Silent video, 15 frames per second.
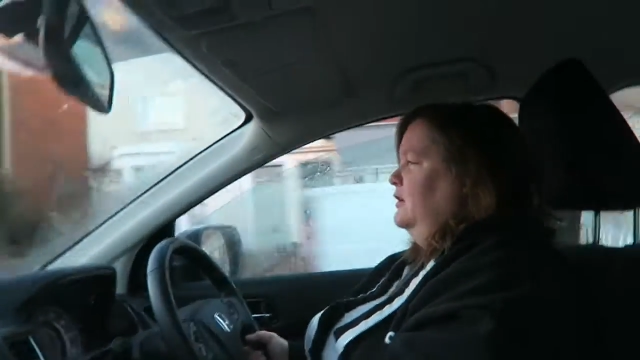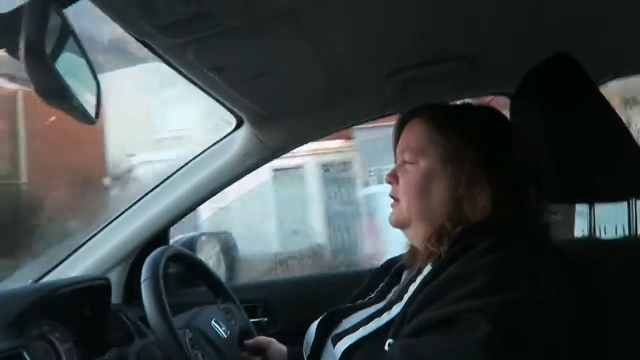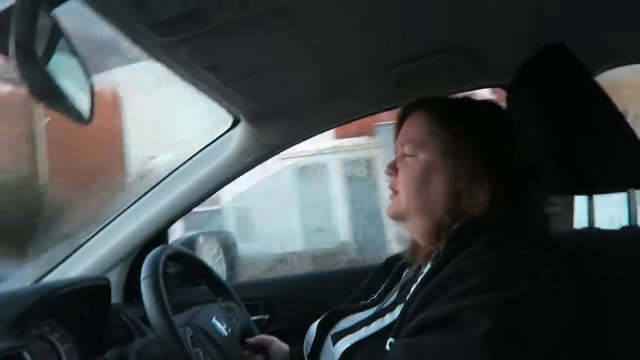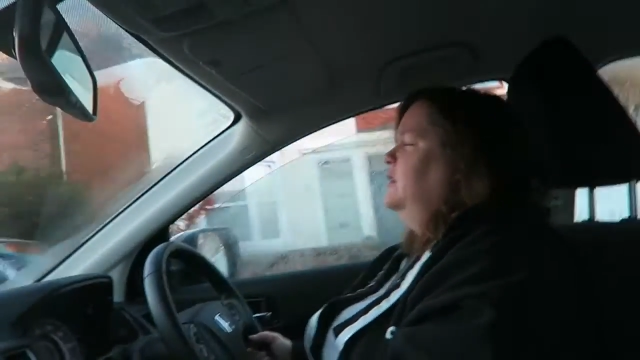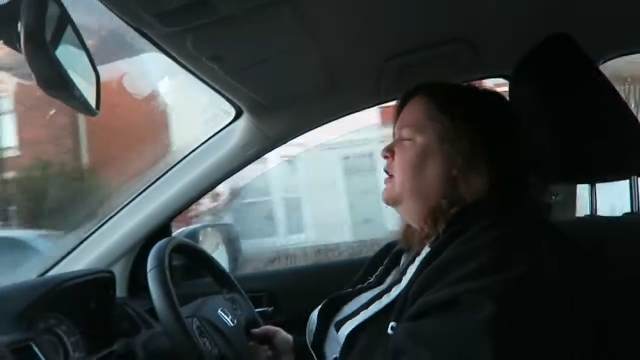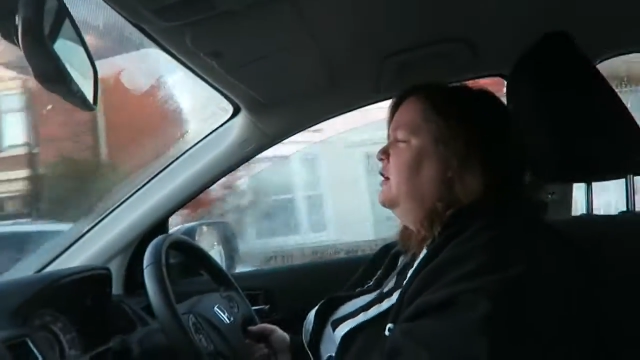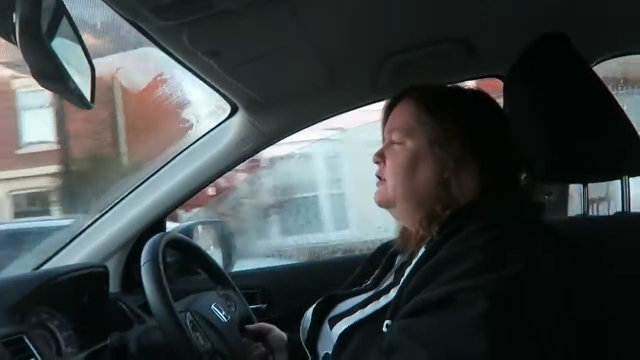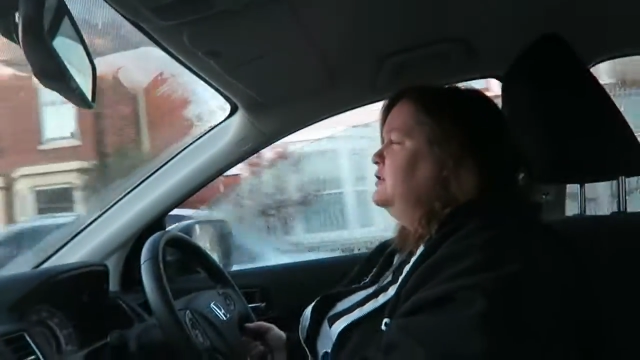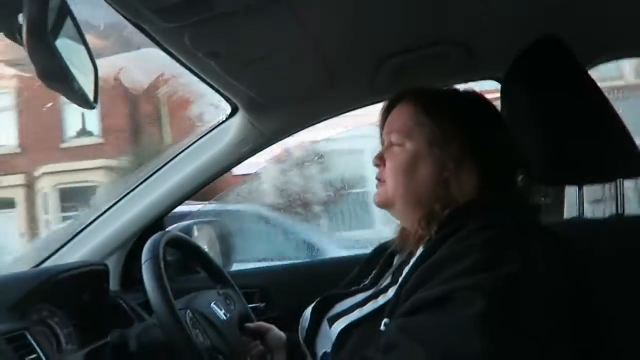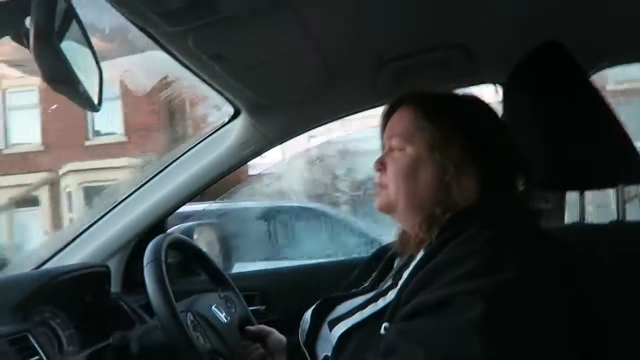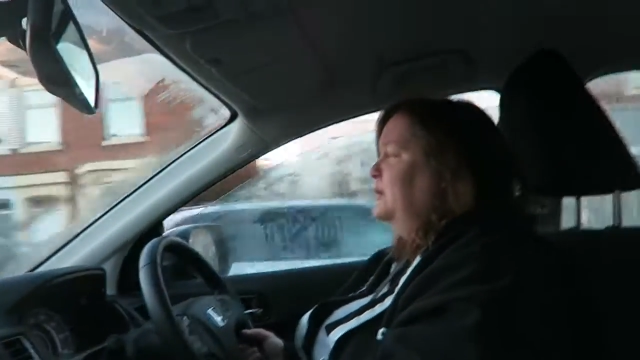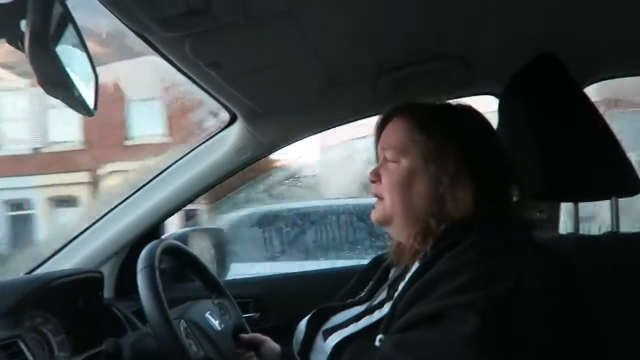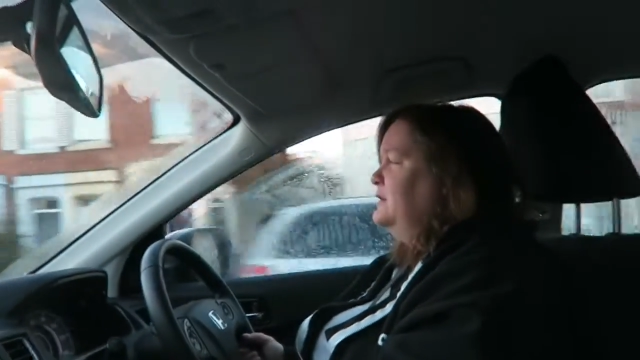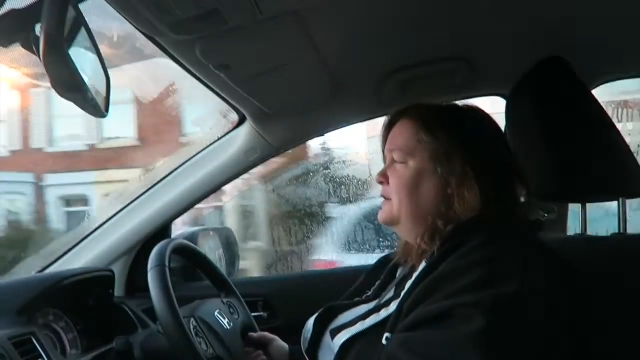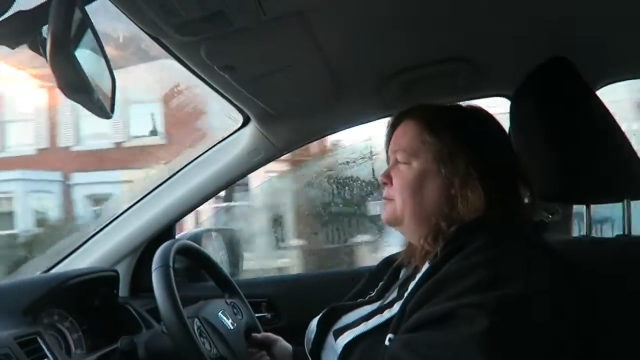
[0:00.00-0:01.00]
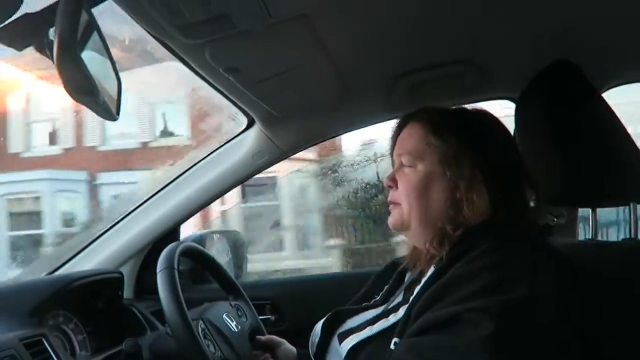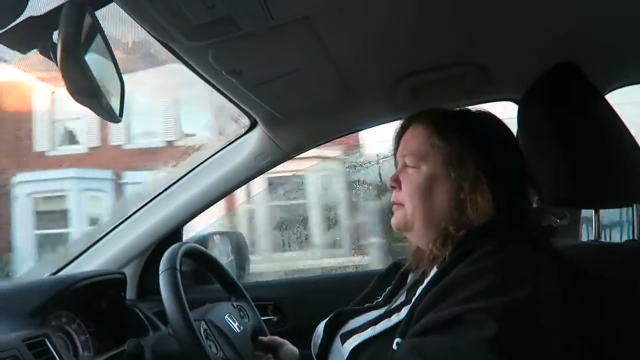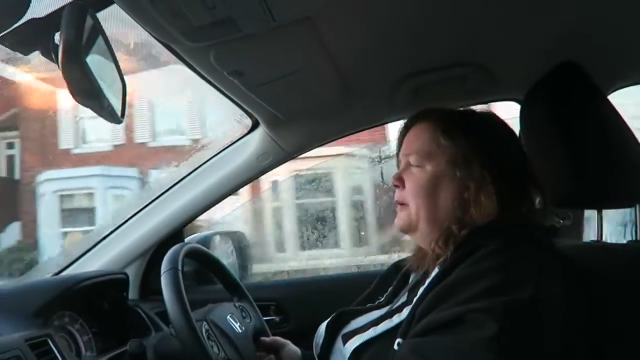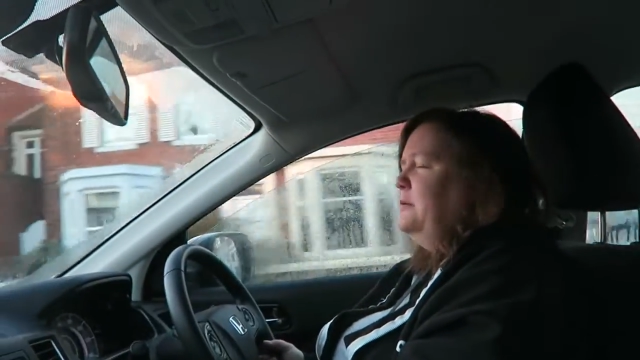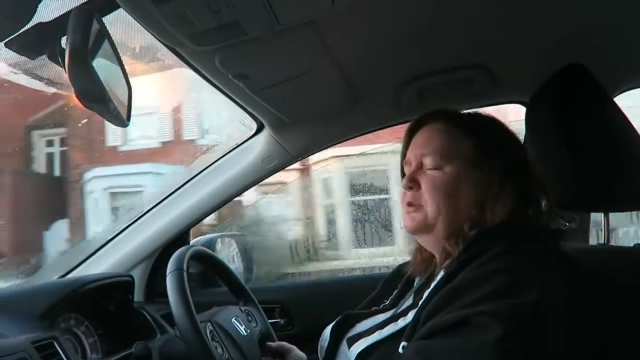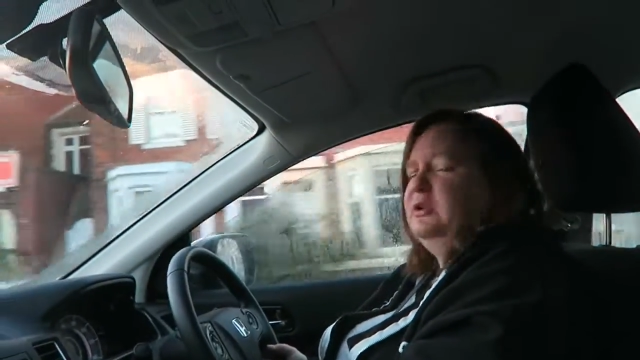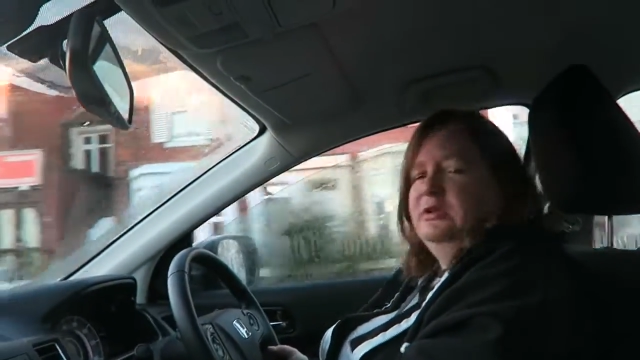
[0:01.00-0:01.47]
loads of places, but
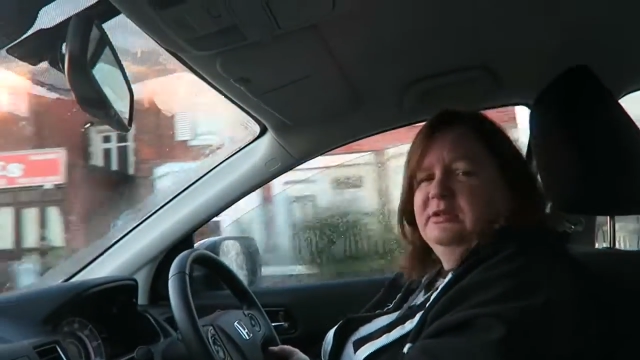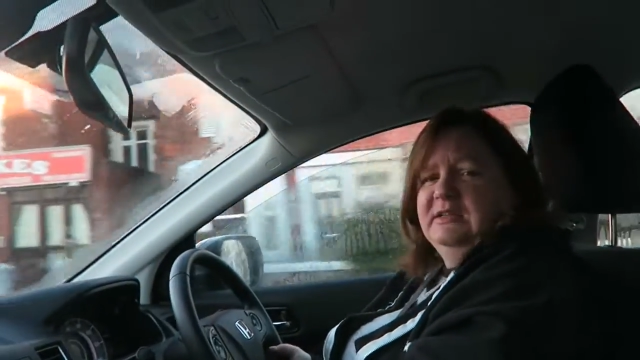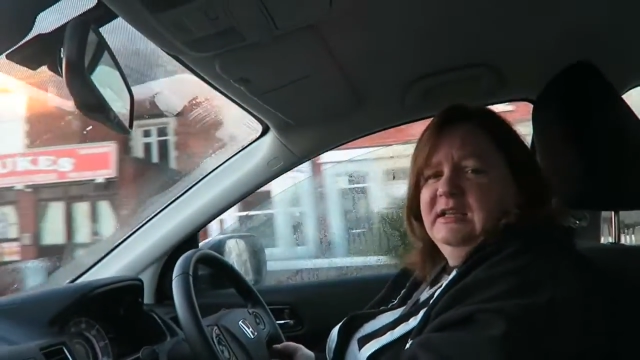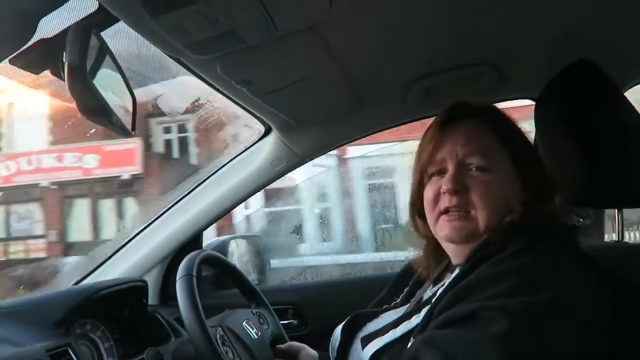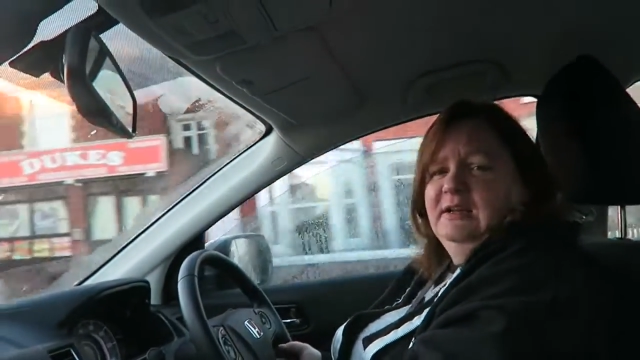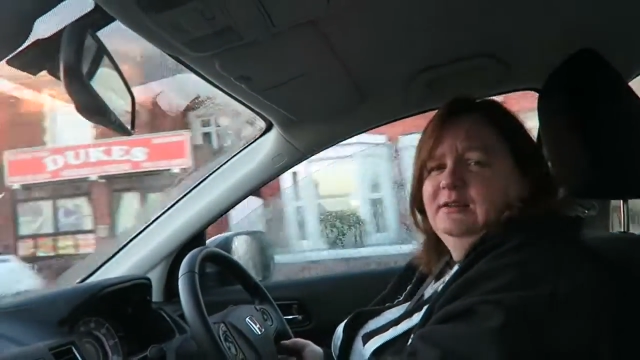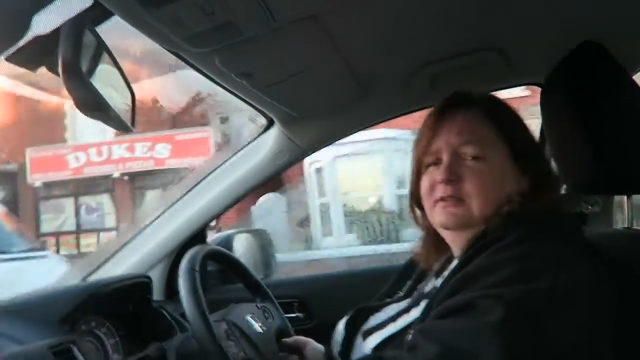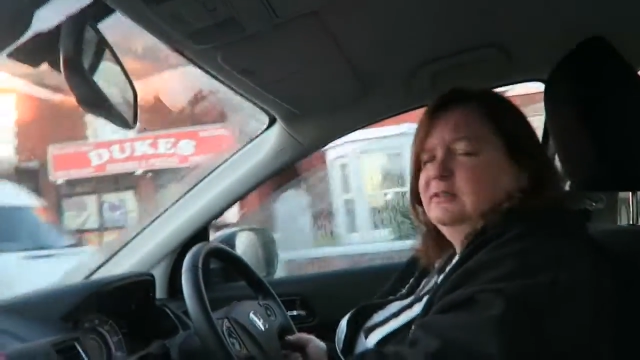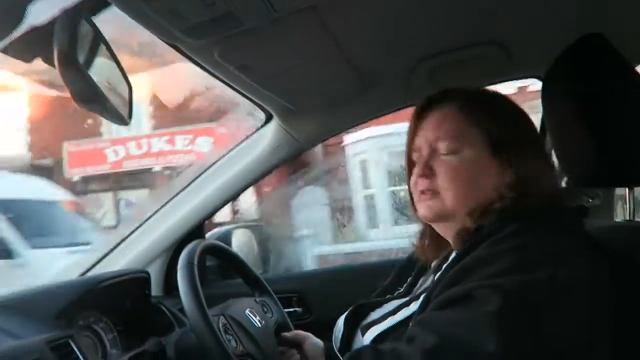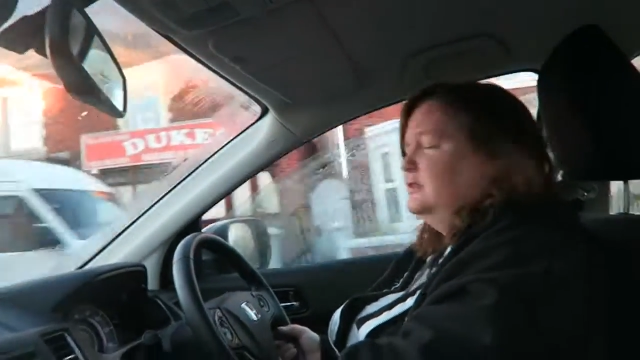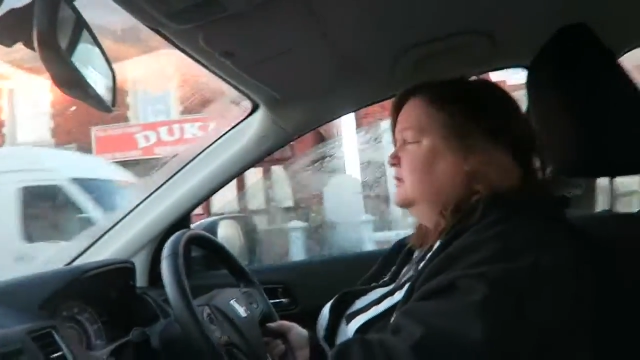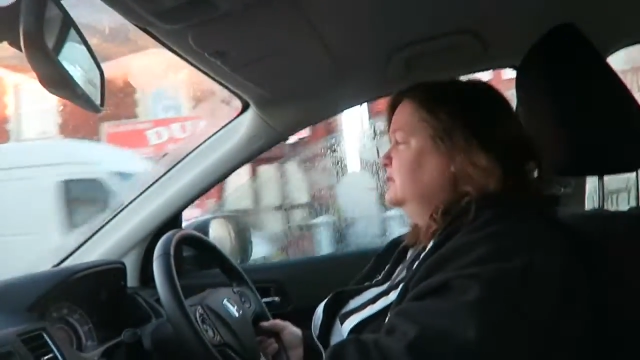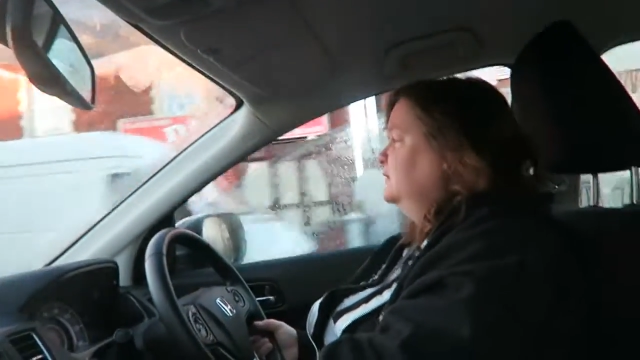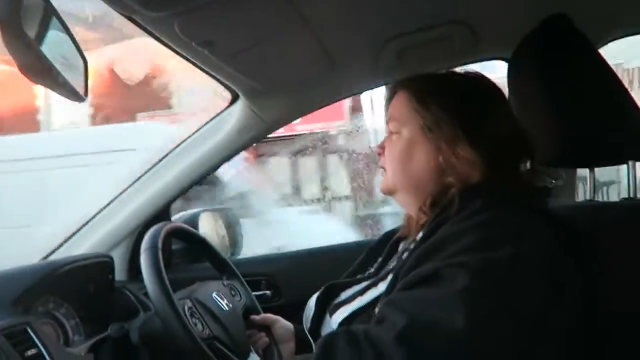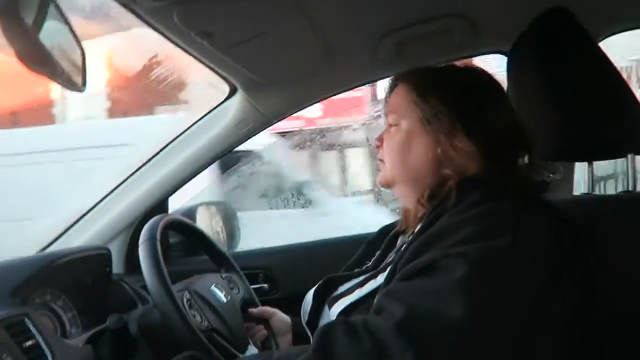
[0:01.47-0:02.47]
maybe New Zealand.